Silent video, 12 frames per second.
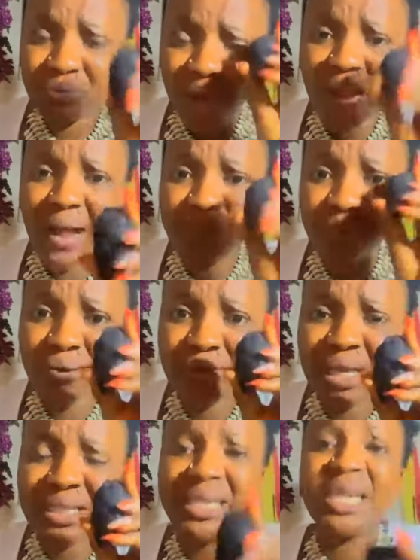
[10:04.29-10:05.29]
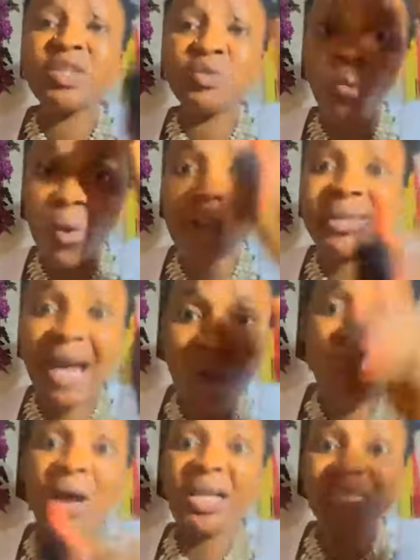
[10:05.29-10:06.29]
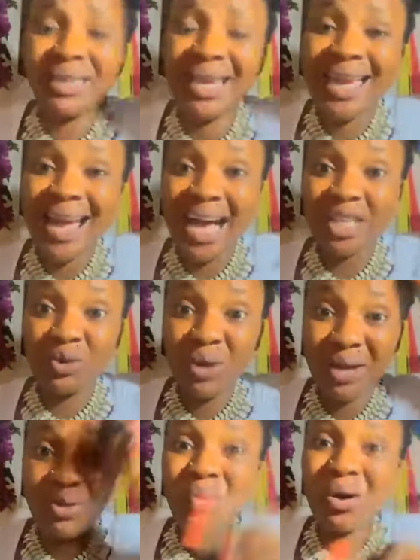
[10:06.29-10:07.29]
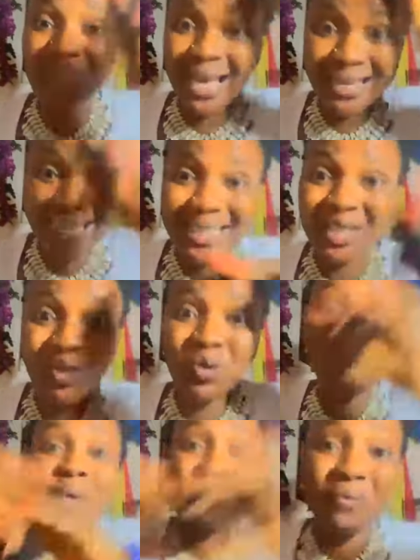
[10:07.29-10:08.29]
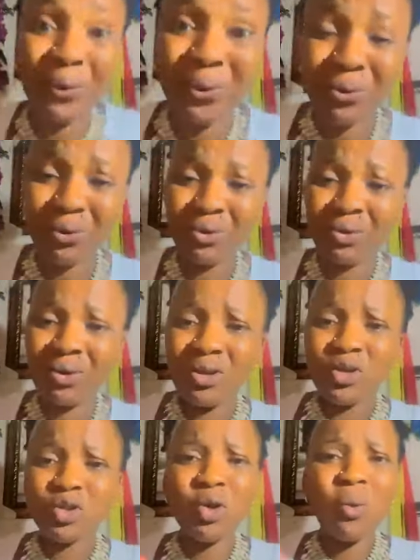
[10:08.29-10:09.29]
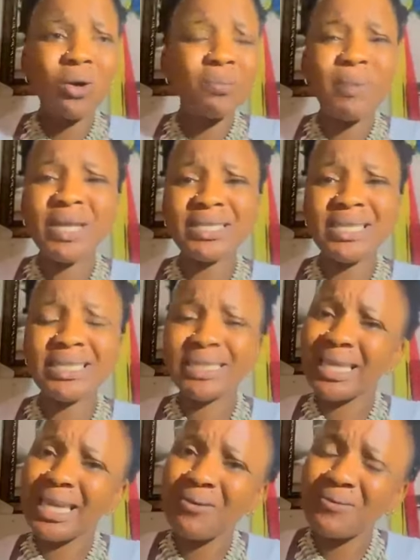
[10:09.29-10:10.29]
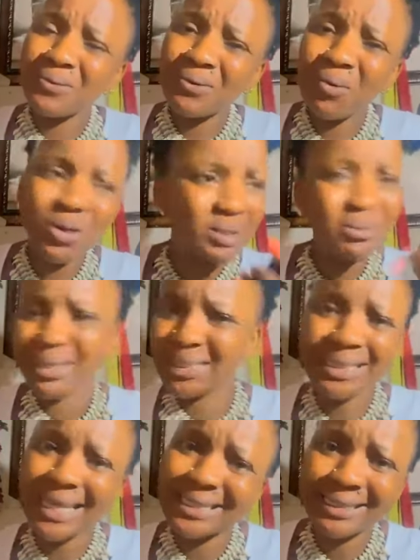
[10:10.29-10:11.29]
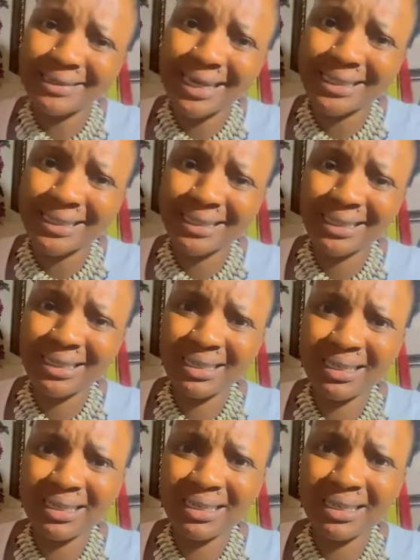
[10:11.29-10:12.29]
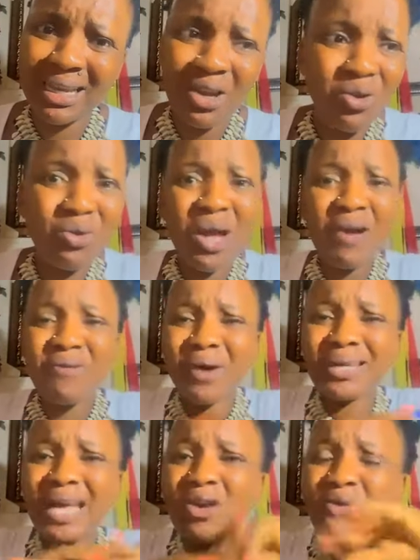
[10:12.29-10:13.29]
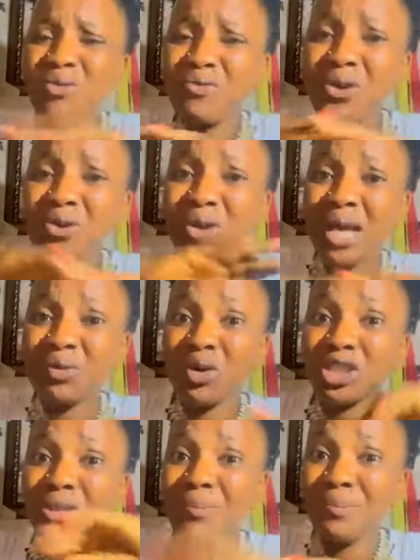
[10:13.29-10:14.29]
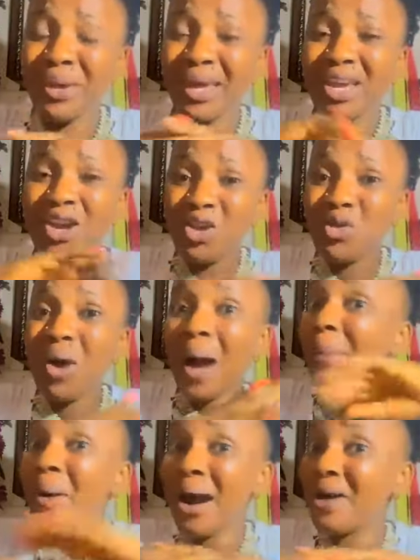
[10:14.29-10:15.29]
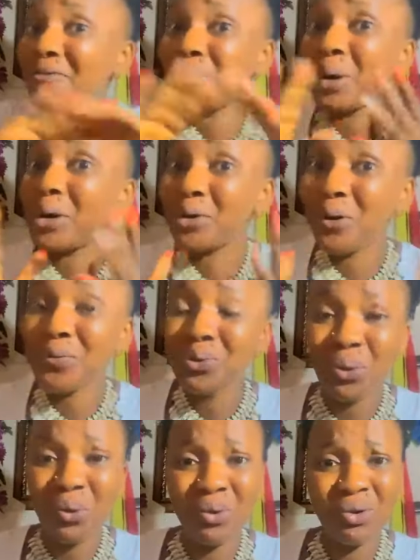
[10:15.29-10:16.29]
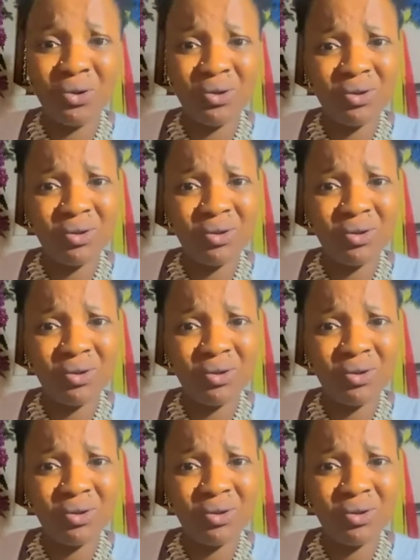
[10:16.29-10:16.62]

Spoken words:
Try and do this thing to work that way as you are the one that did it to work for you. So what makes this thing evil? What makes it antichrist? You will not forget that using me that's watching me. You are far off what you don't know.